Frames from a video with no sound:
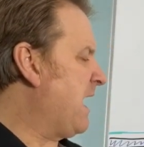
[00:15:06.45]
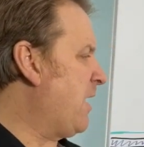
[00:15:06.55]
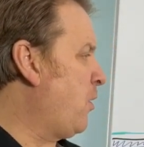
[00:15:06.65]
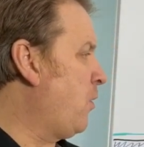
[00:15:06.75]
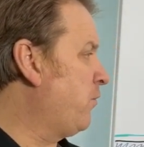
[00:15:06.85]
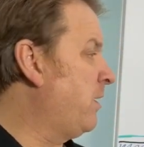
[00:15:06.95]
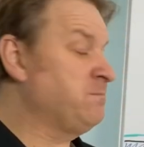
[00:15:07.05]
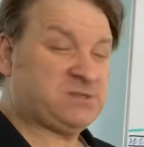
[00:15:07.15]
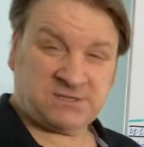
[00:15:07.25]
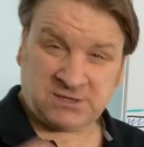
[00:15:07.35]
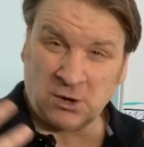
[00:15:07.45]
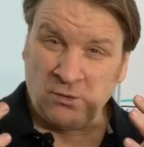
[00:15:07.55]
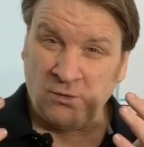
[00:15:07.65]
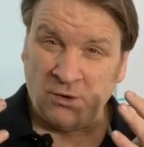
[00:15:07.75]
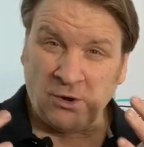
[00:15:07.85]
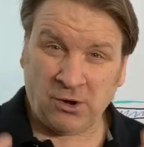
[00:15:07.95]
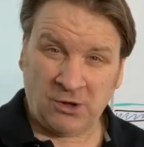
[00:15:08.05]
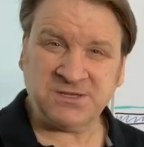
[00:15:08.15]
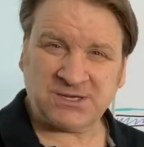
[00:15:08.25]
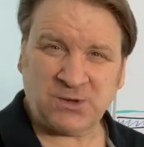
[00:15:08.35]
or um, just go
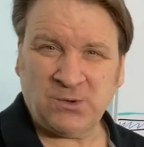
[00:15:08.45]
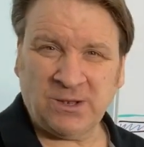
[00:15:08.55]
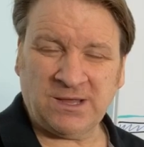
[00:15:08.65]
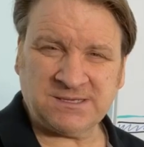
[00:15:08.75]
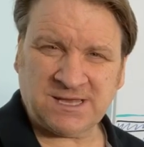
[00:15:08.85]
onto Google and